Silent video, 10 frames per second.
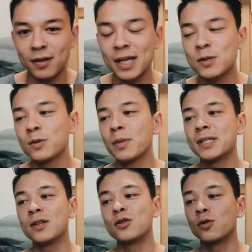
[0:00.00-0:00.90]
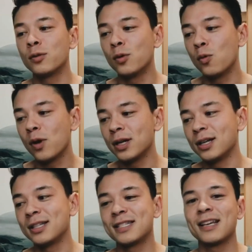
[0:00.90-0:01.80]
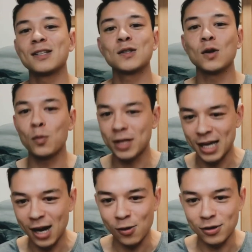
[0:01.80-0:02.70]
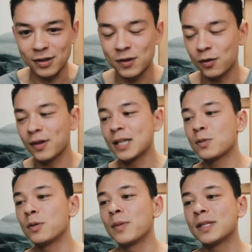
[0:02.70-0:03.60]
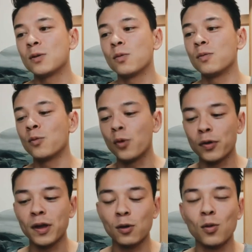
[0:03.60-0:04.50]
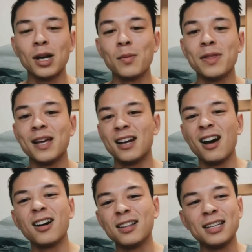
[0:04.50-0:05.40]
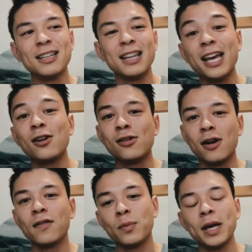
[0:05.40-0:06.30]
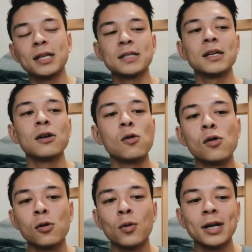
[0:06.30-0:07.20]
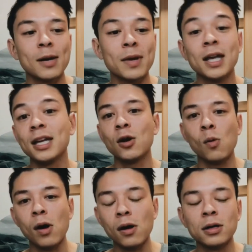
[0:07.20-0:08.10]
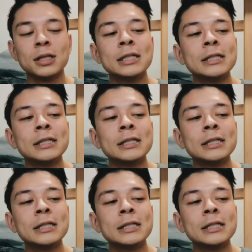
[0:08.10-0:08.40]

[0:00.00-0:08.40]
That's what makes it enjoyable when it's so many hours, or that's what makes it worth it when I'm in that ugly layer of the painting or when I'm hitting a wall.